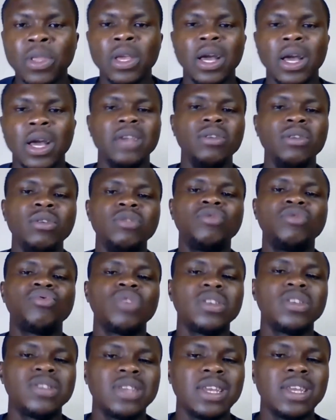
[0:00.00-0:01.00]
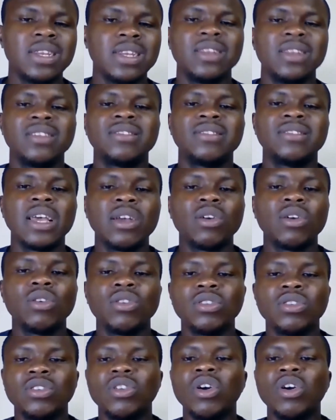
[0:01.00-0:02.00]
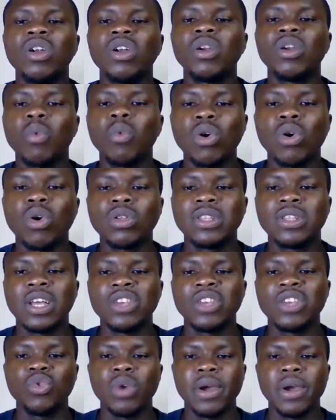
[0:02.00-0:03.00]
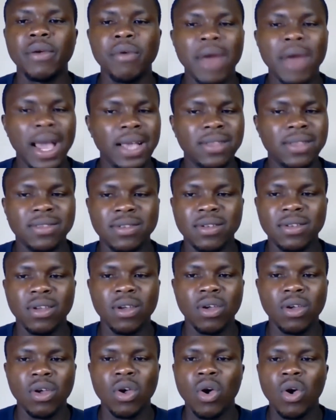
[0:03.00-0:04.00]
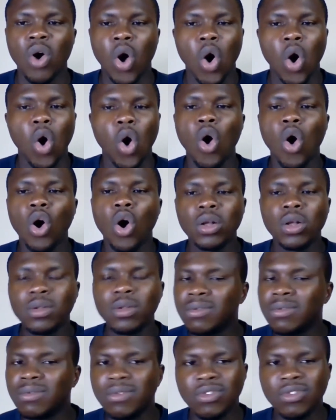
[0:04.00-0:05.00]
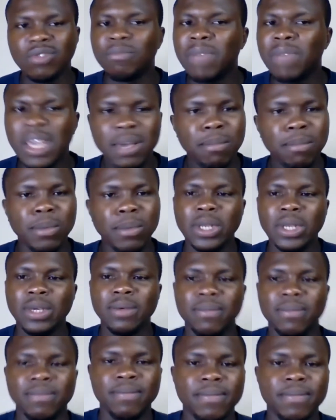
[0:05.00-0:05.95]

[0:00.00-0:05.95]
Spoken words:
Are you interested in the psychological rewards that you are right, or to make money?